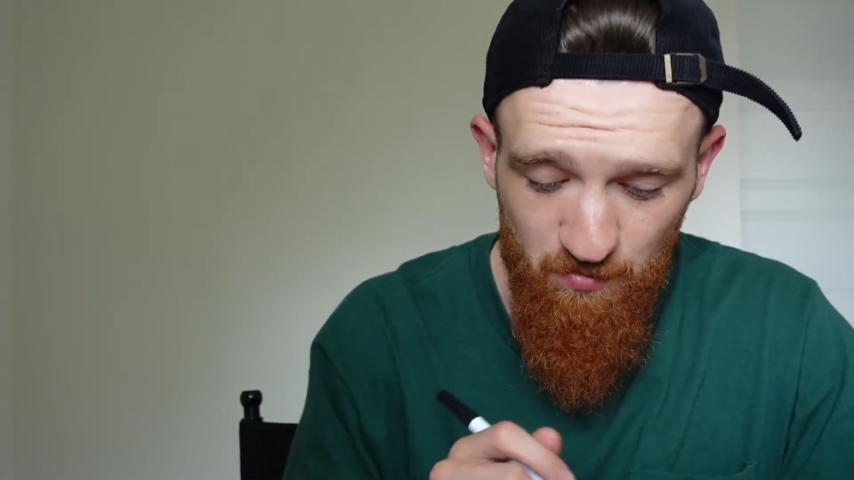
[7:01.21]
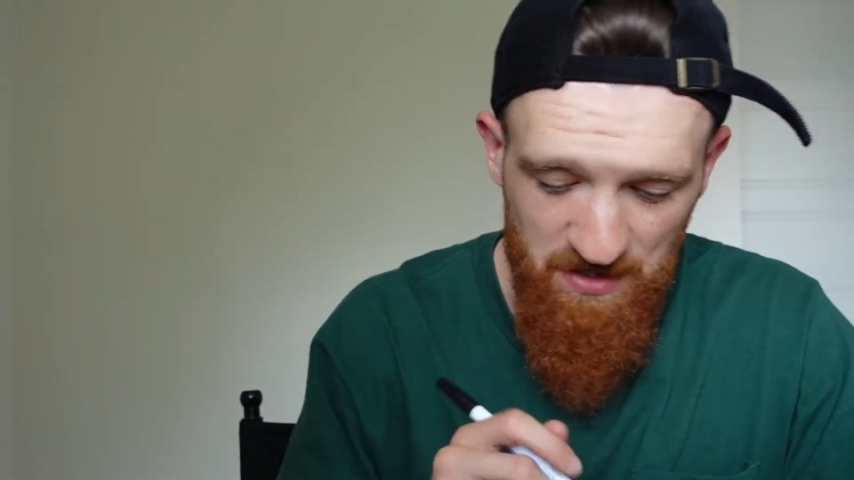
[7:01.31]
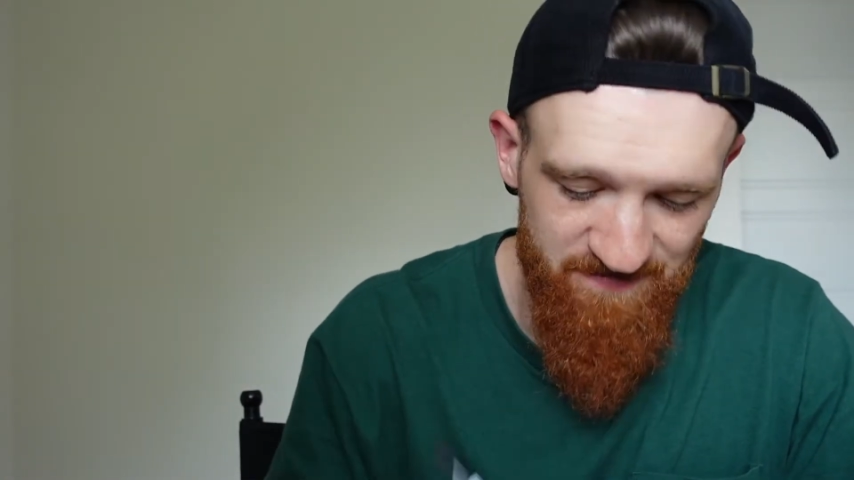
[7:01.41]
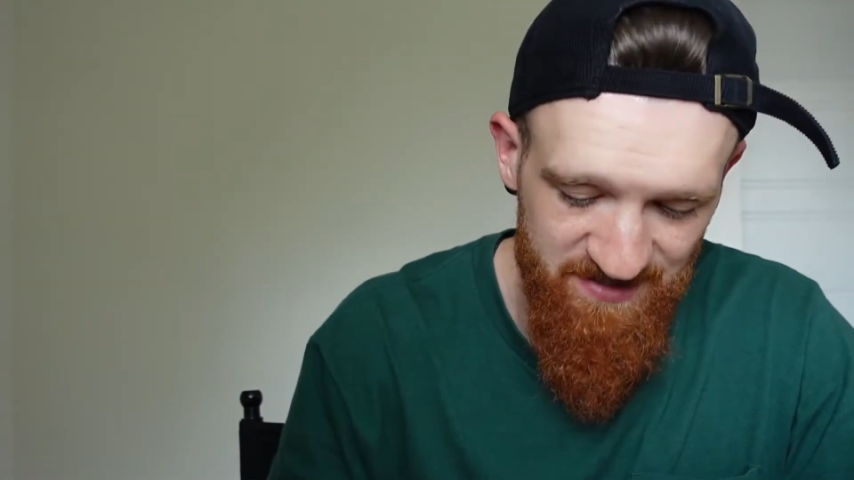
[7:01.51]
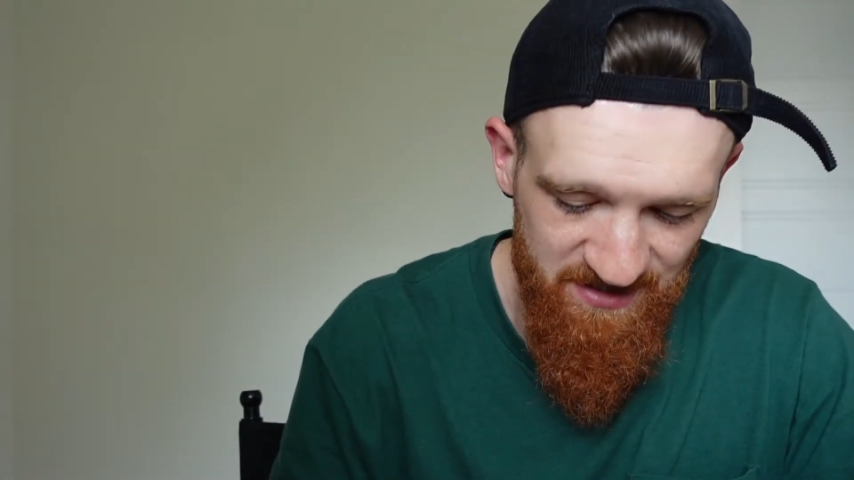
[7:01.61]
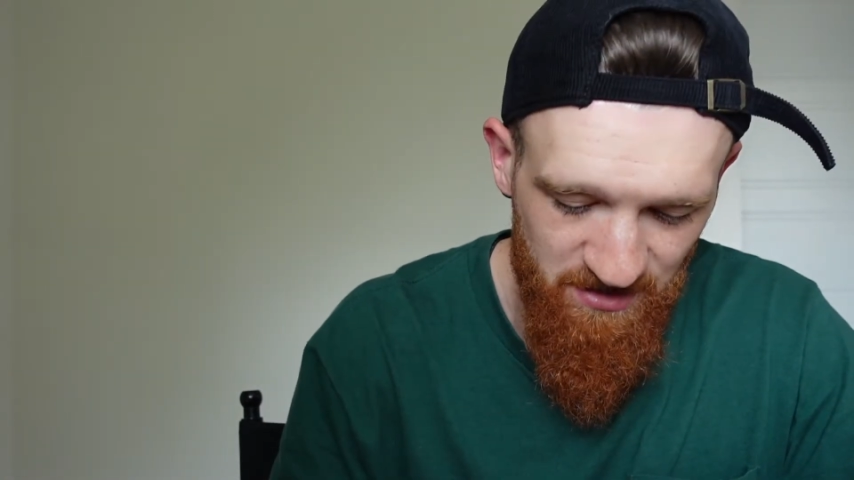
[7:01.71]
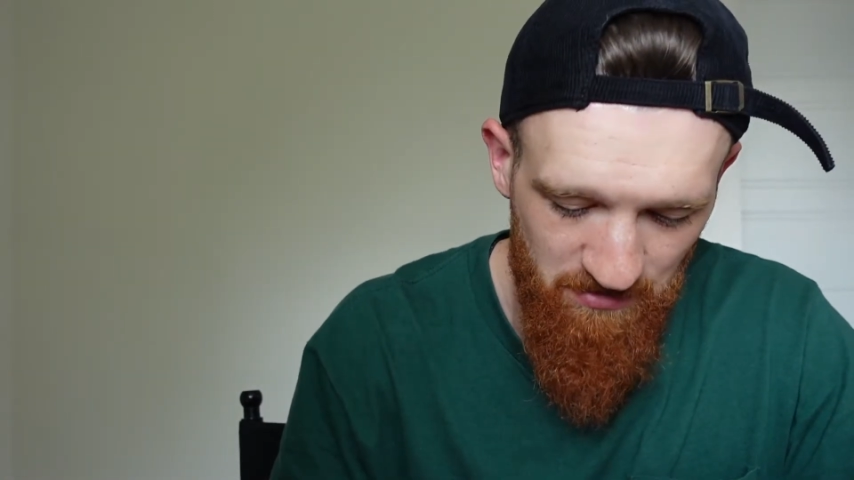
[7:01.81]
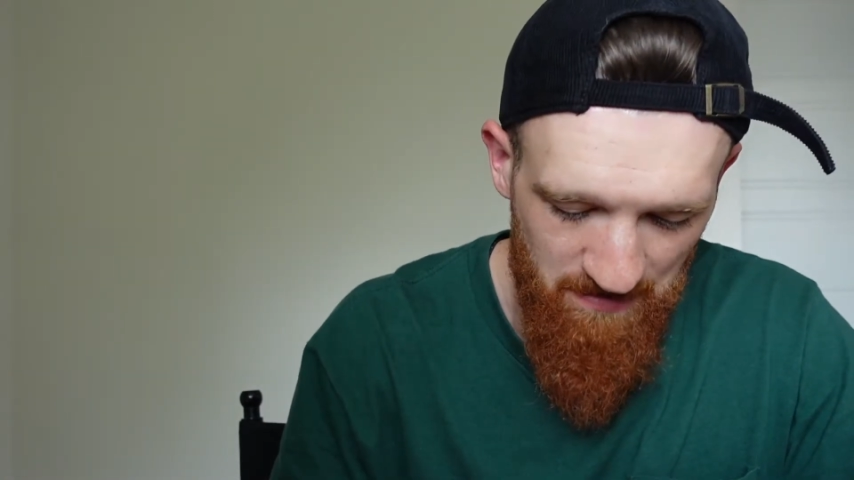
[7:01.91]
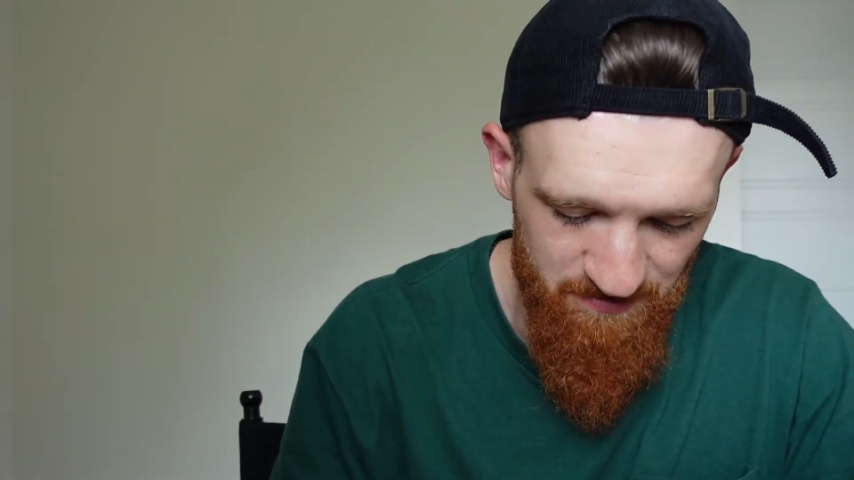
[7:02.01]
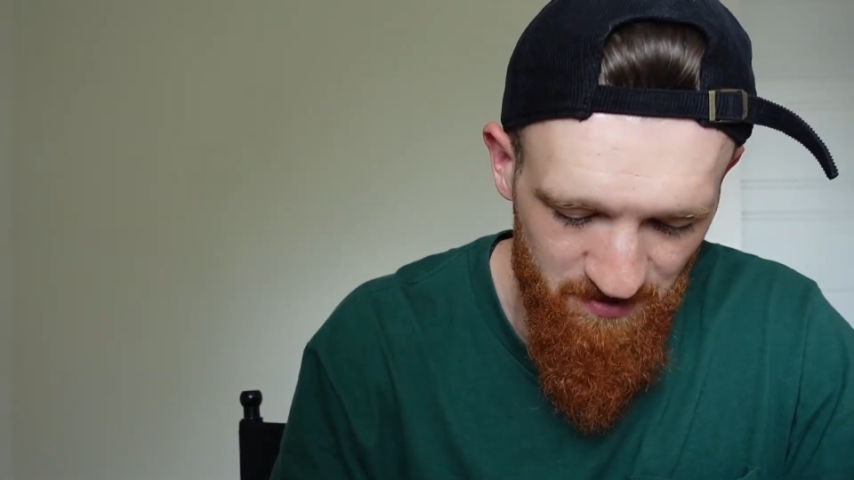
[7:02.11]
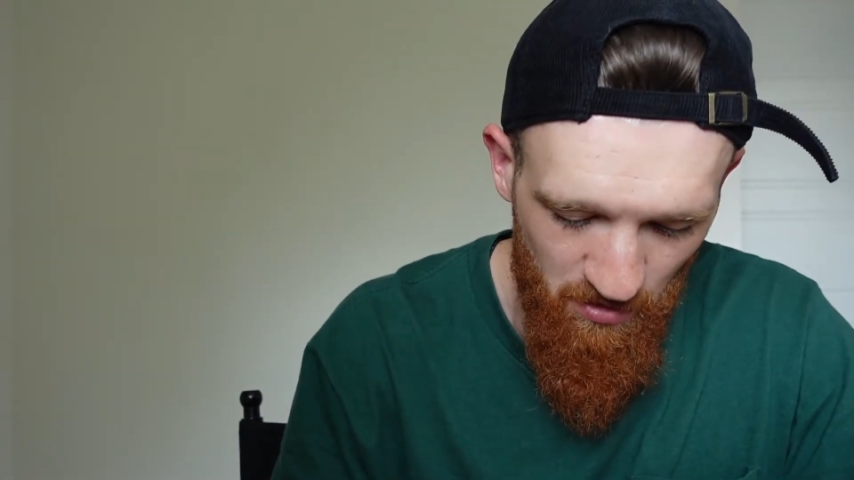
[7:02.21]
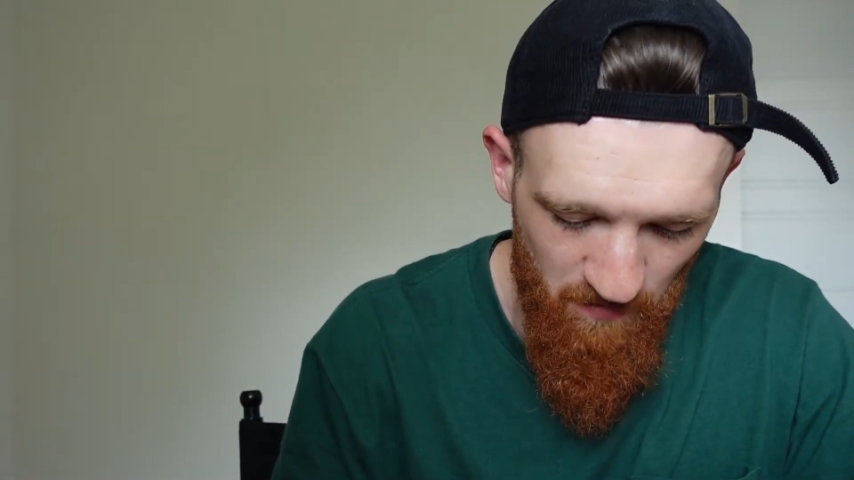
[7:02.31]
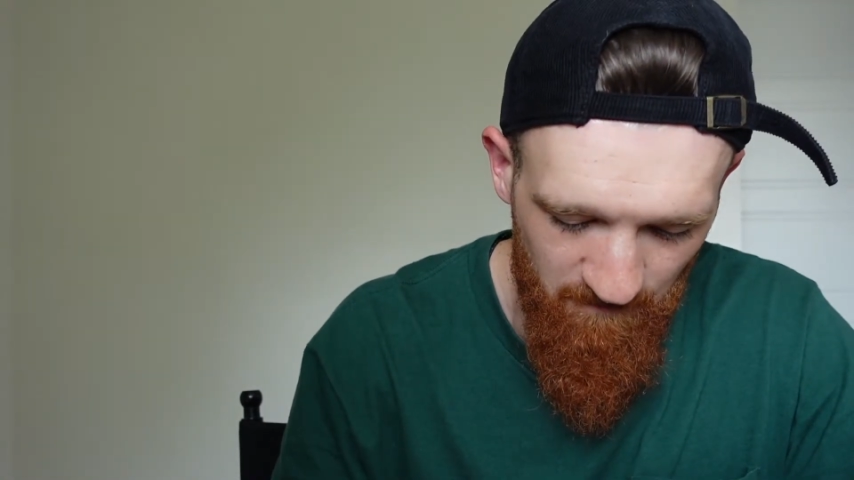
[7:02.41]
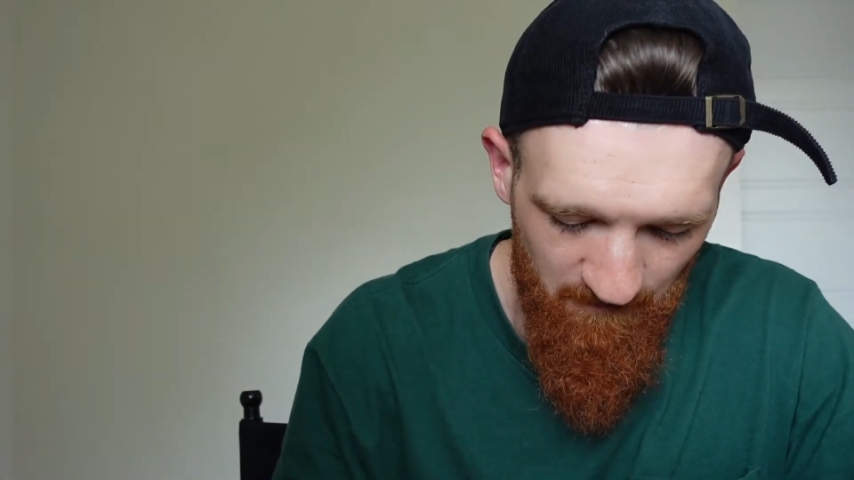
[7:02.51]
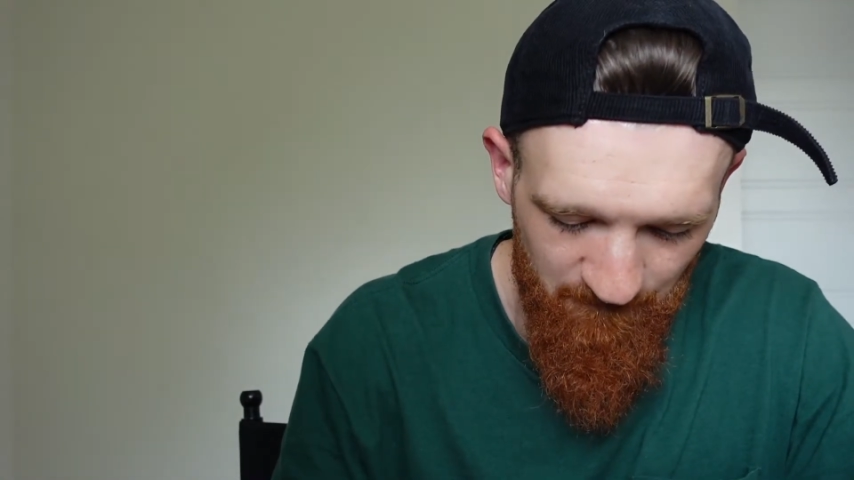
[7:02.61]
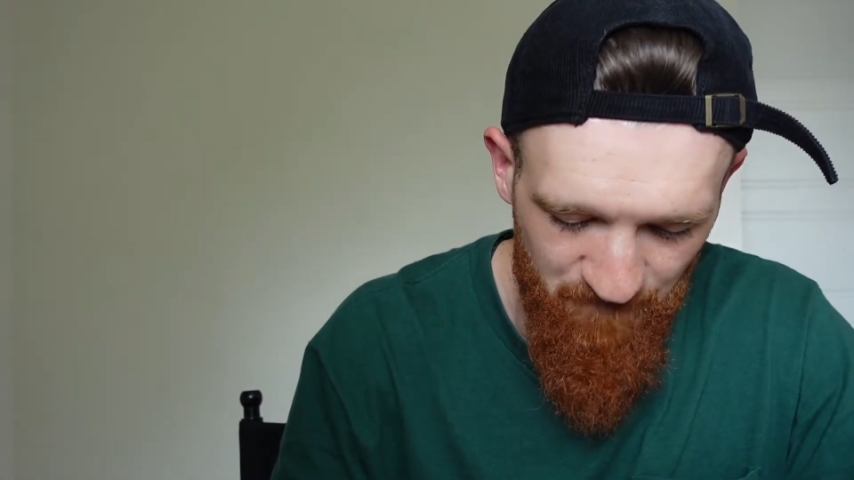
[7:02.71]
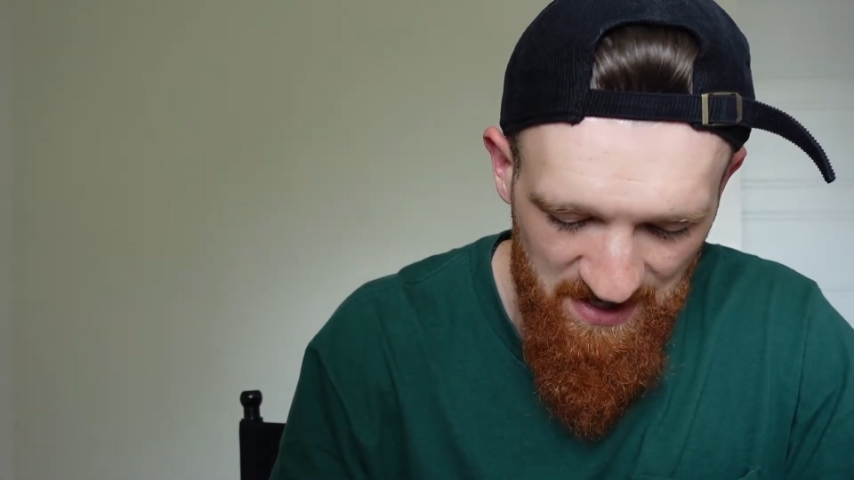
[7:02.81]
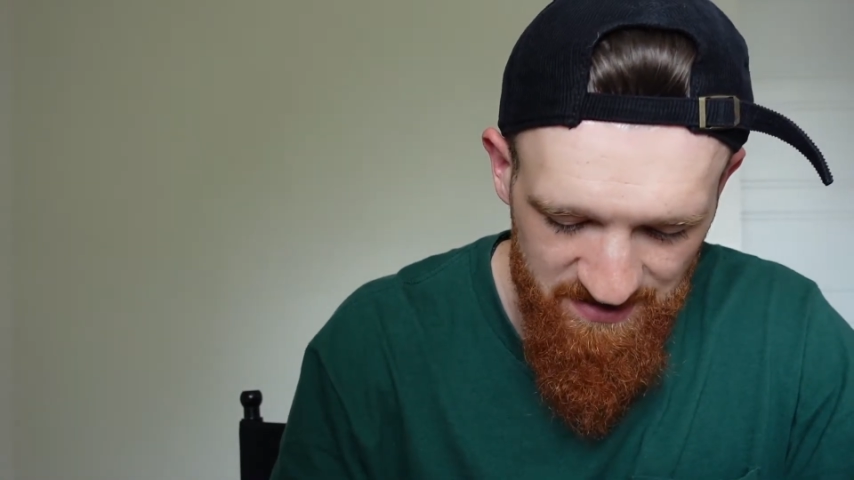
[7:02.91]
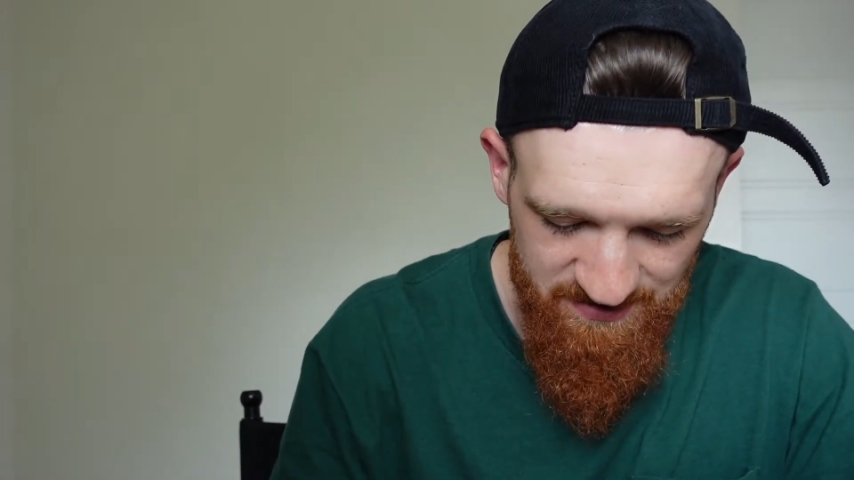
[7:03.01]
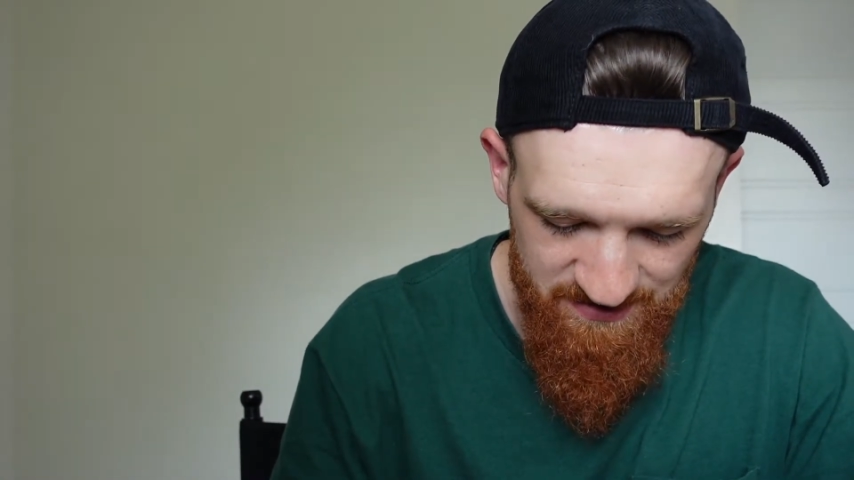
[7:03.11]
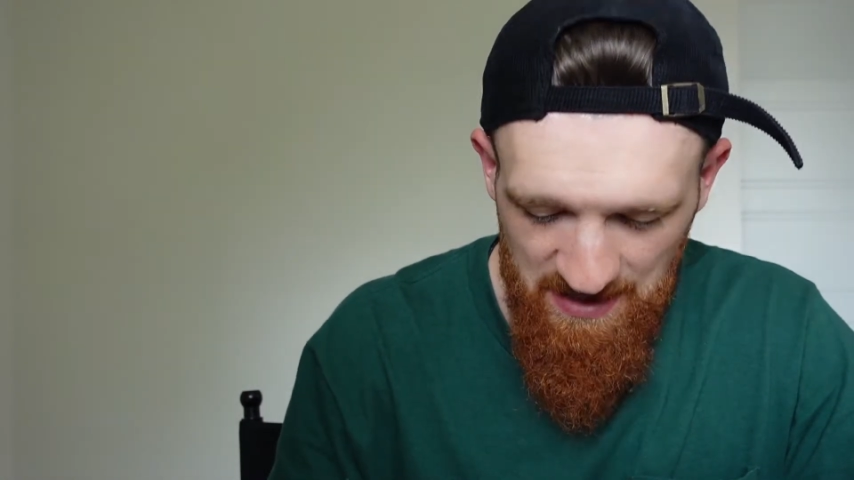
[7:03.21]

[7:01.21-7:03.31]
we have 60 grams of fat.